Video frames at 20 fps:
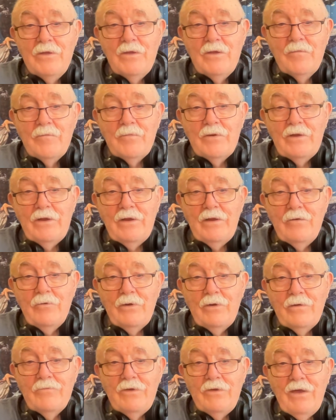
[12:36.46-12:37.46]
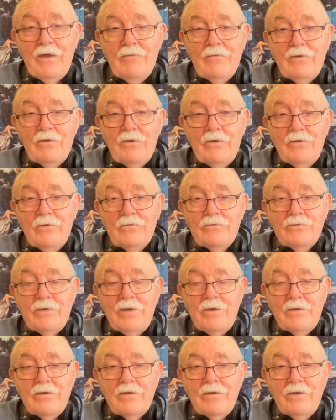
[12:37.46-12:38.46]
But anyway, if you haven't used
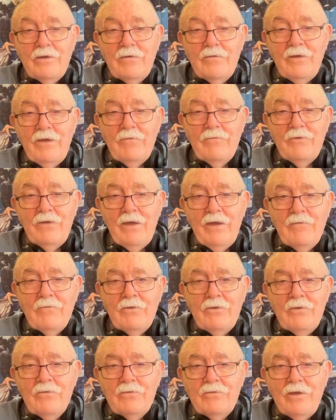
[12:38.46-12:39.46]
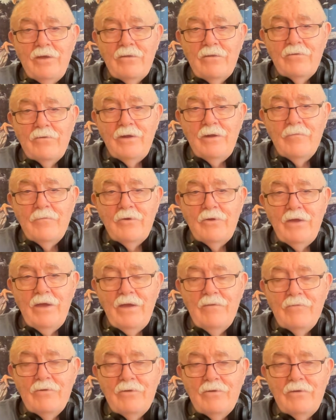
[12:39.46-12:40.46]
Telegram, or you
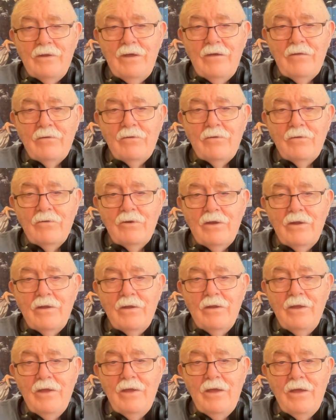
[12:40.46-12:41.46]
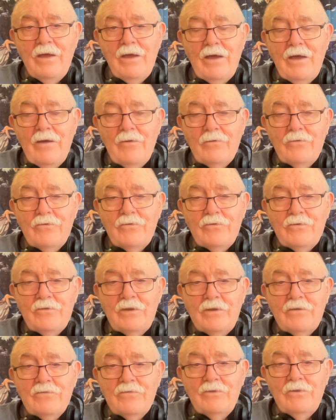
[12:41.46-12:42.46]
haven't downloaded it, I would
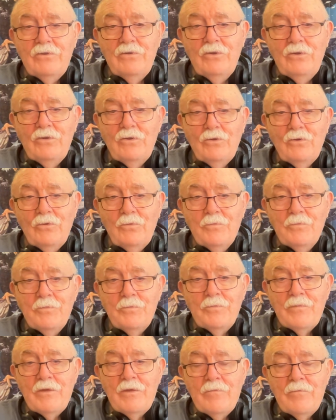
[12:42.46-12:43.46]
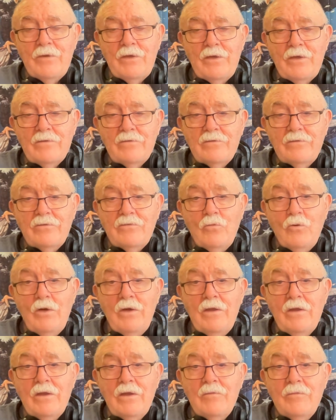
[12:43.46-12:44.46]
suggest you do, because it's a way
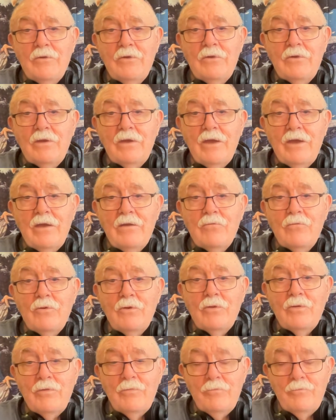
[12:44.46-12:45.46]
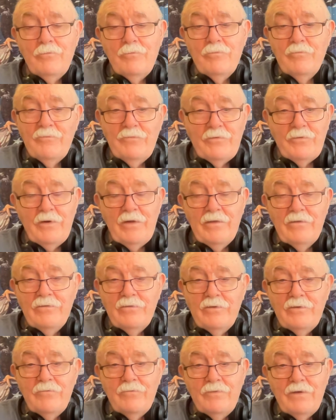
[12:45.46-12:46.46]
to communicate with friends
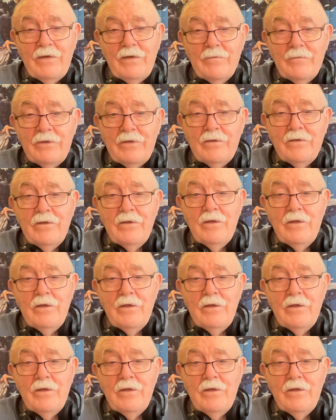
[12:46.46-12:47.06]
and family and